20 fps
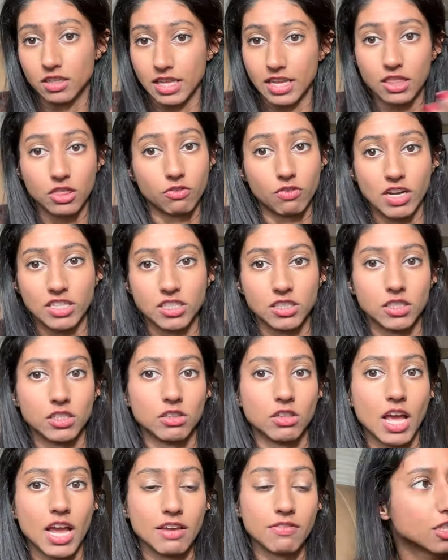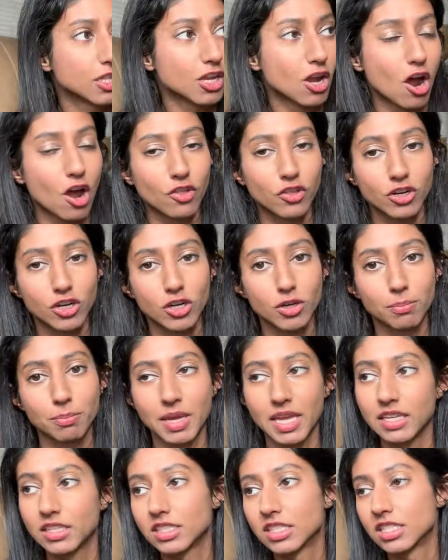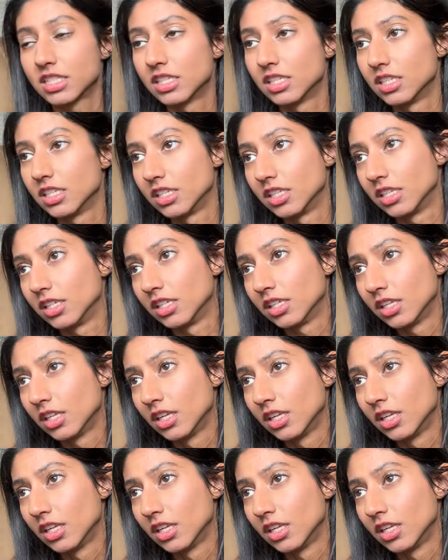like the rest of their life. The author makes the